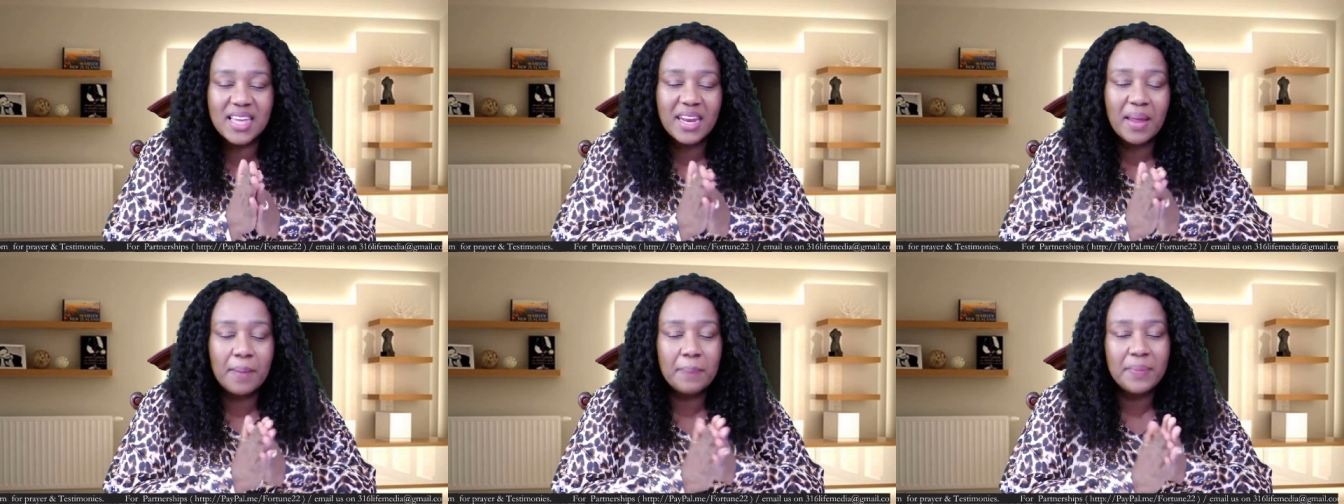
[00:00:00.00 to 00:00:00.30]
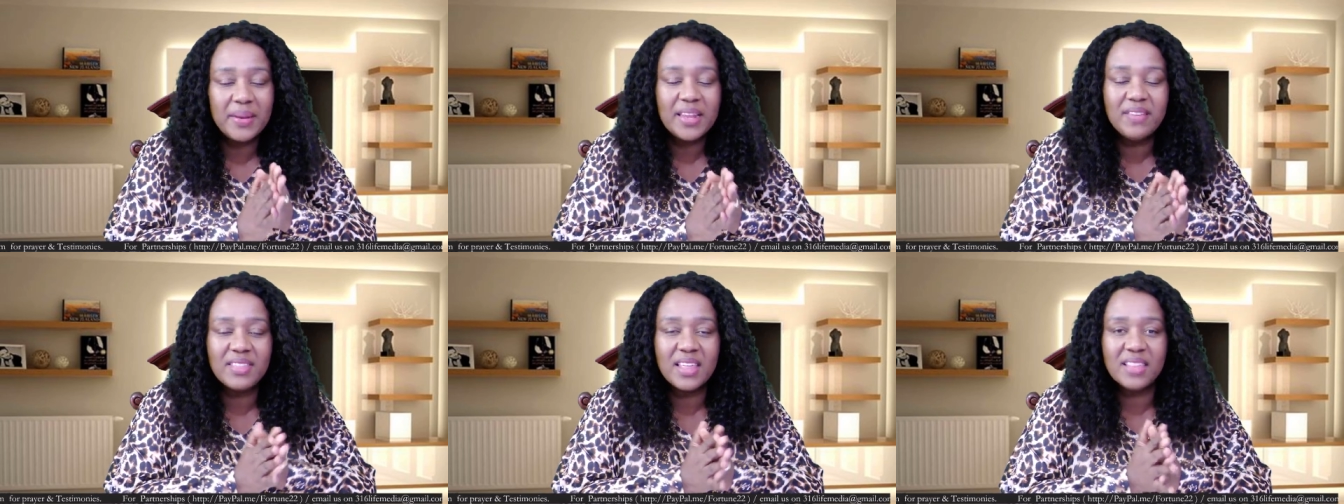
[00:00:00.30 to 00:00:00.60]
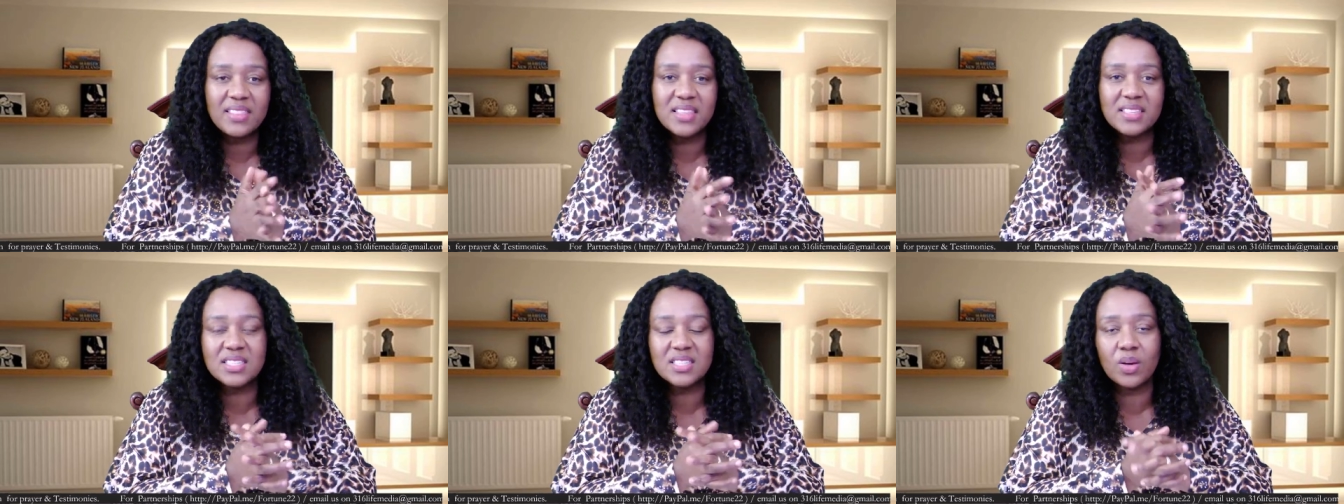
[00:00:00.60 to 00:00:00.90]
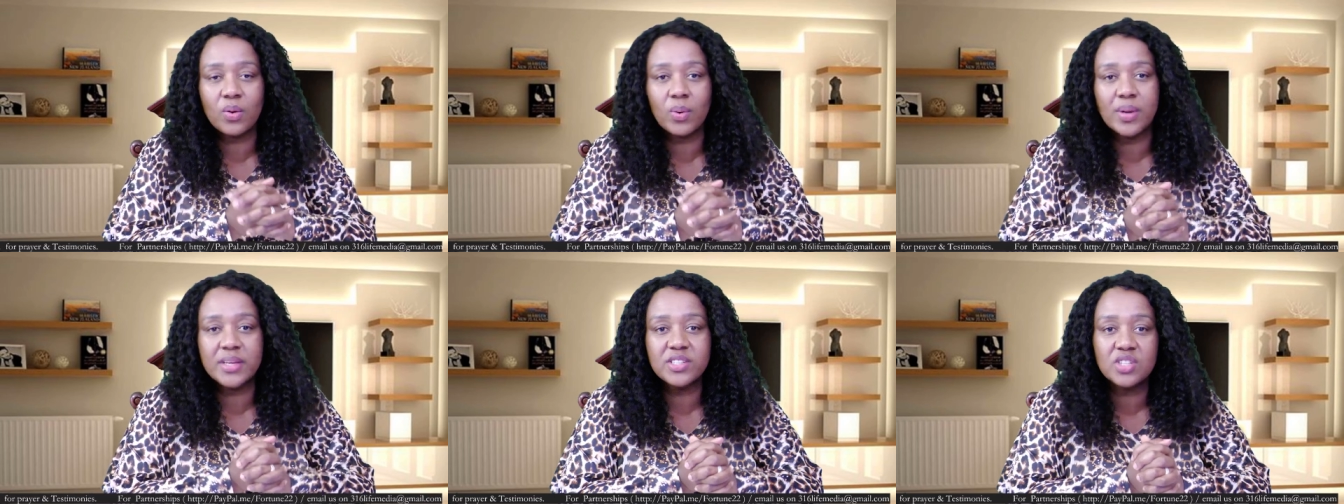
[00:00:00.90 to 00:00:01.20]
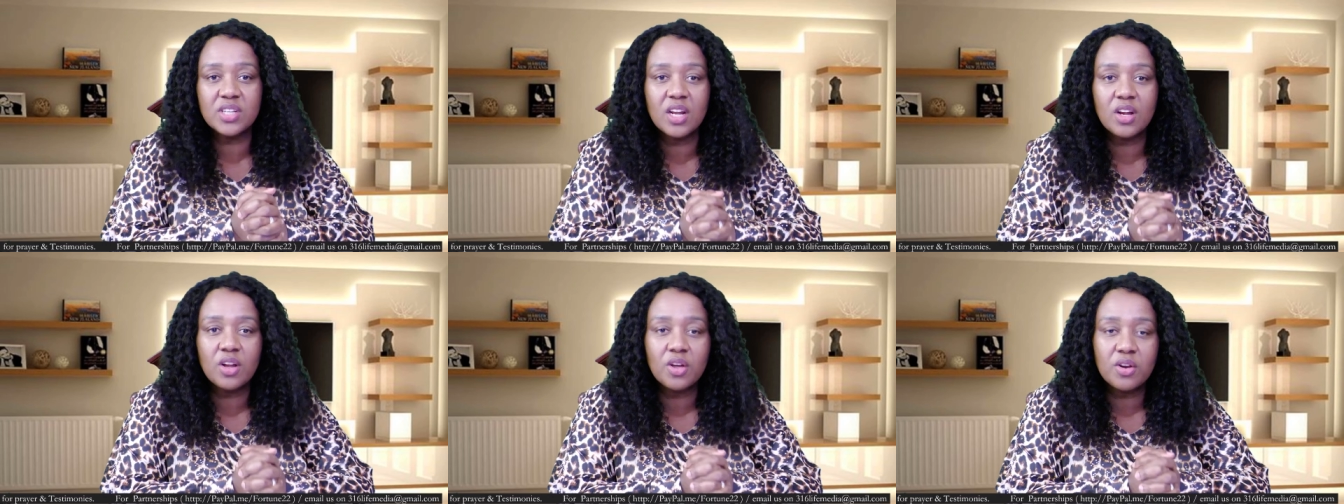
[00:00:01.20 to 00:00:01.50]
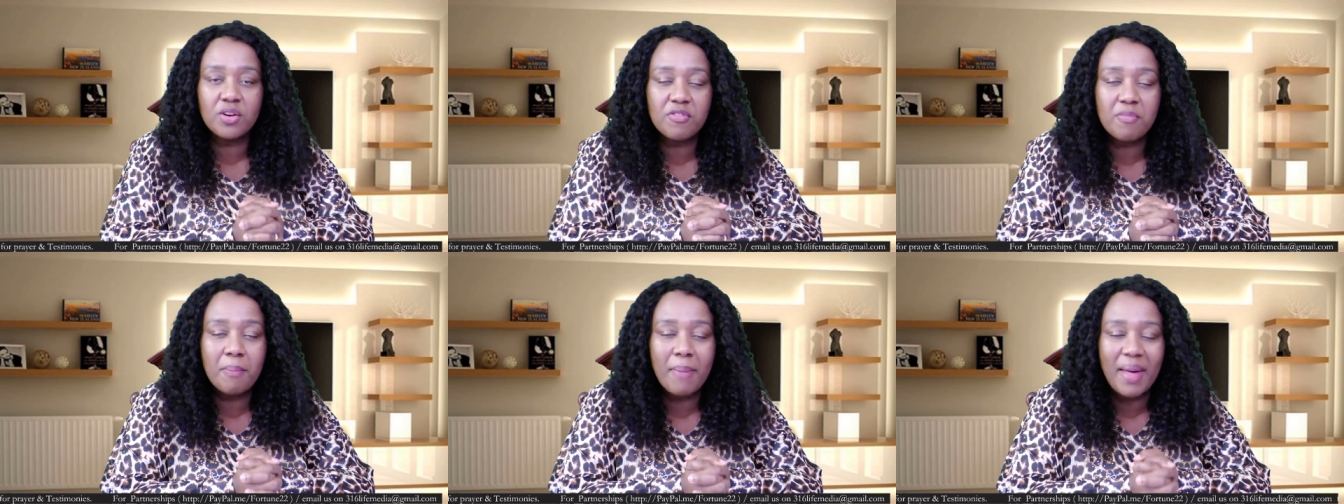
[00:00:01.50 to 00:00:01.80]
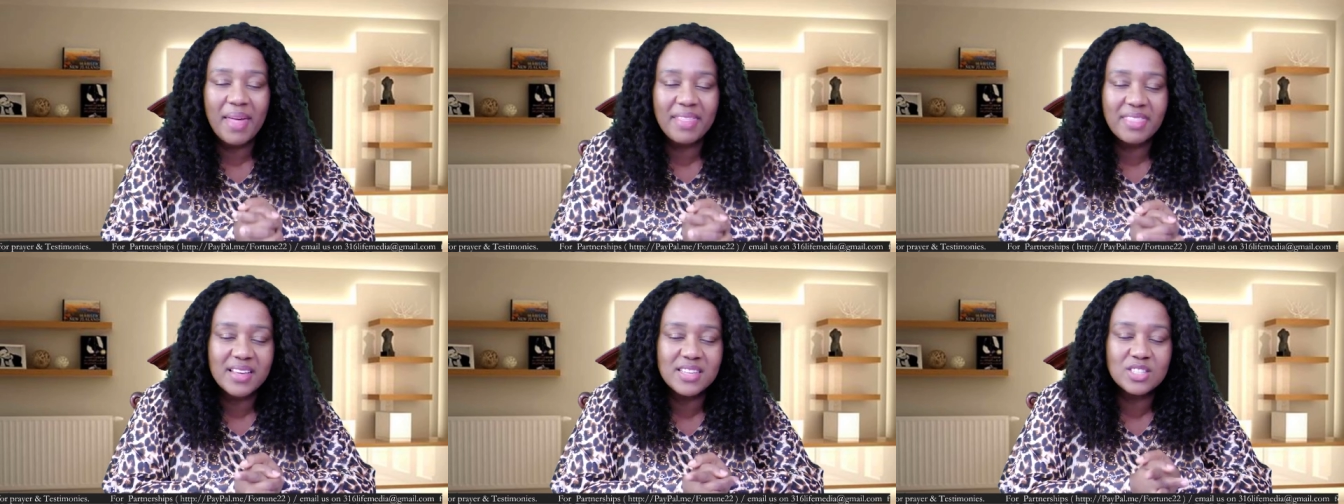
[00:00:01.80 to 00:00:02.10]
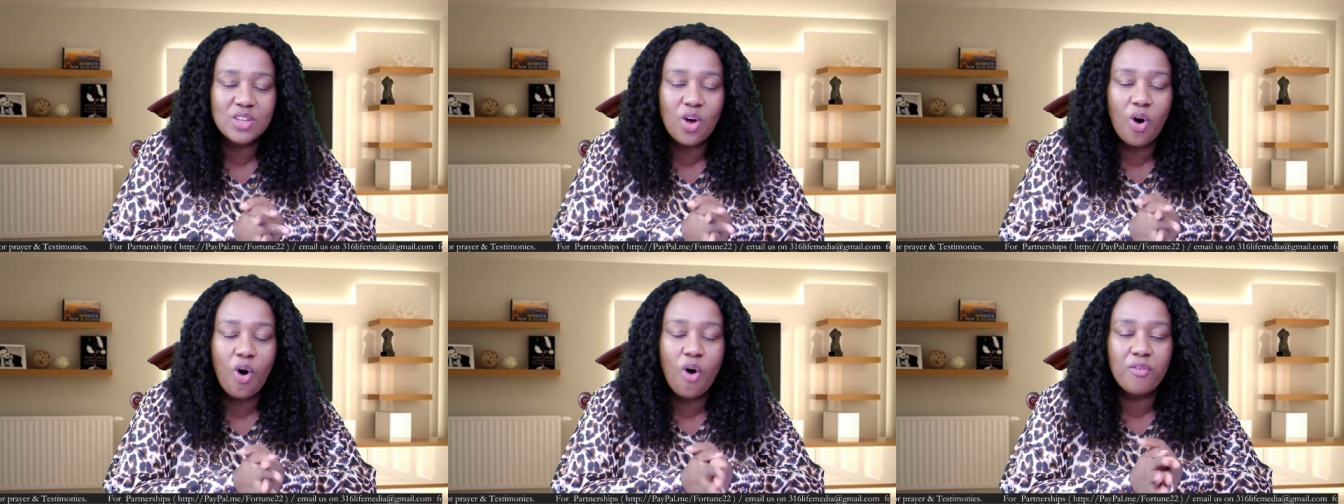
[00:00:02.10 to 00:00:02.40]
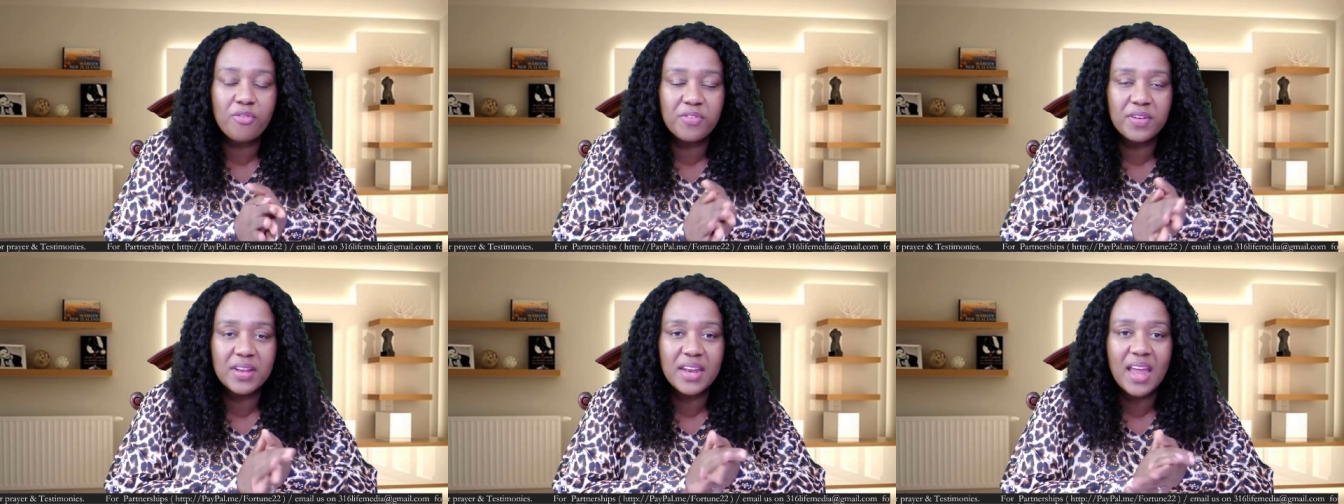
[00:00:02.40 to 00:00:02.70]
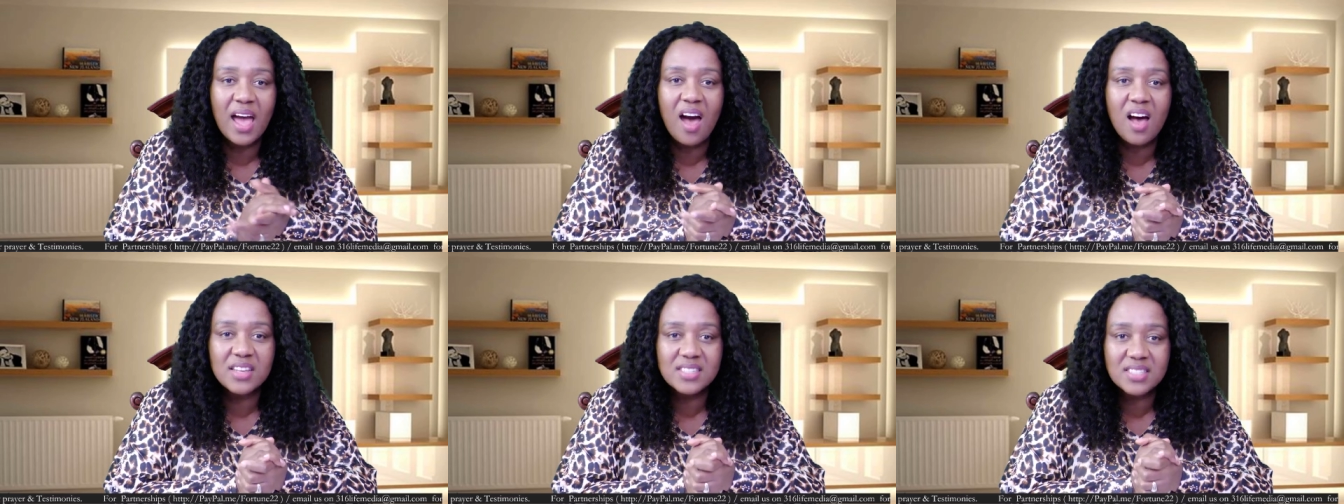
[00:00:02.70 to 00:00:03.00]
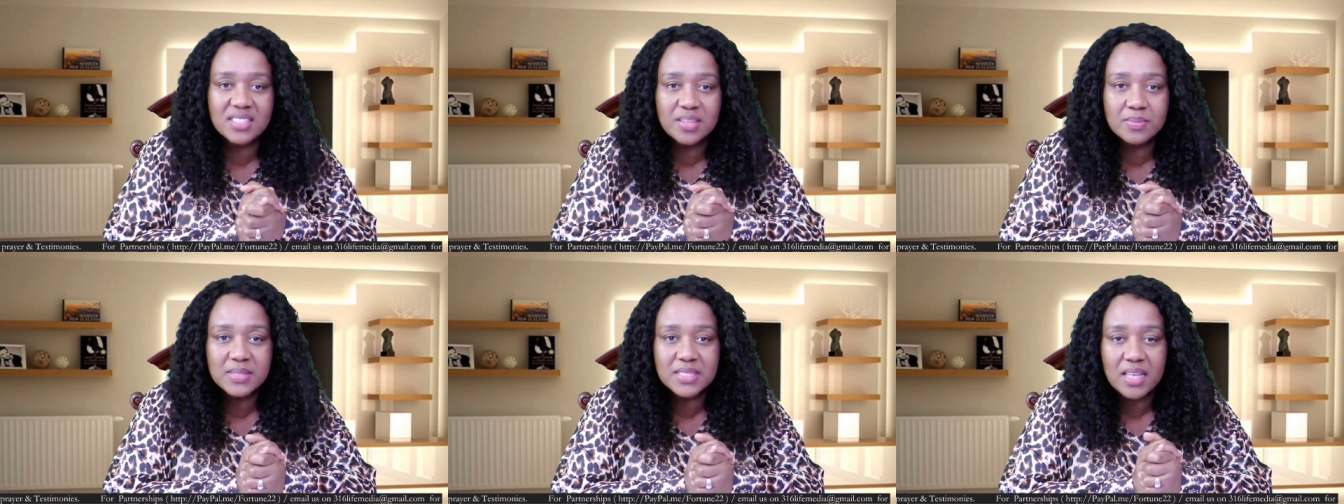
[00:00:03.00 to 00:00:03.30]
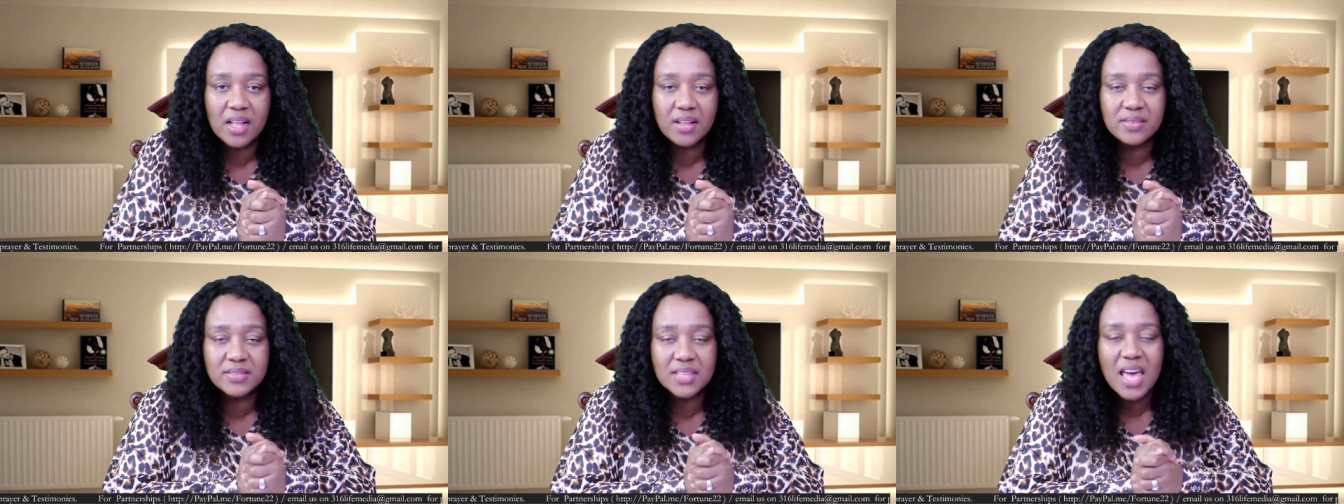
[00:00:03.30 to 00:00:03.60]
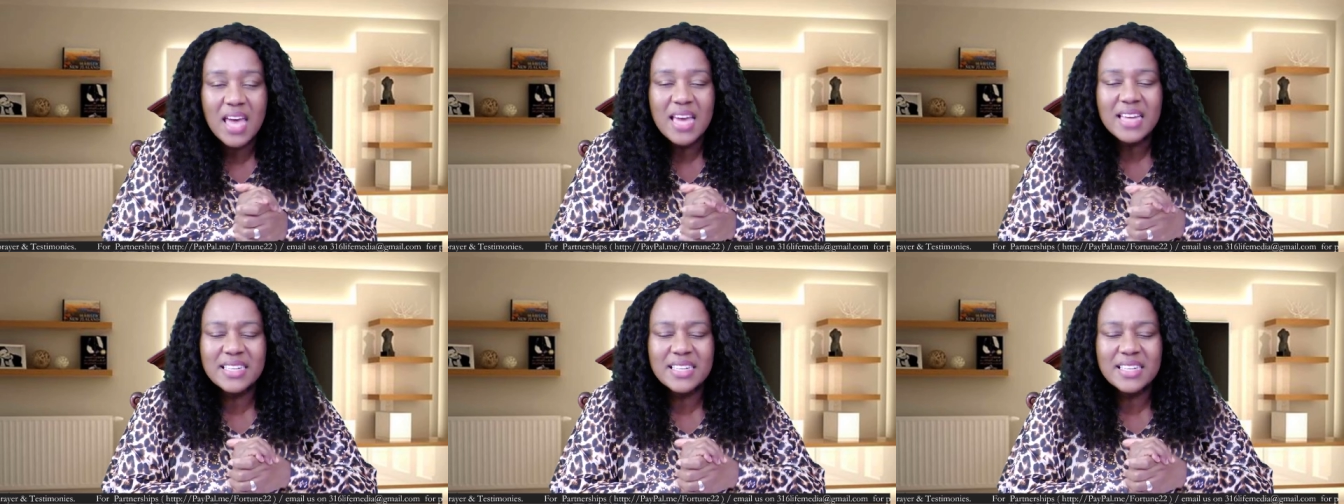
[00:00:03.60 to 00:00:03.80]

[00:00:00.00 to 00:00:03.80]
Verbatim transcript: And I believe that this is a question a lot of mothers often ask themselves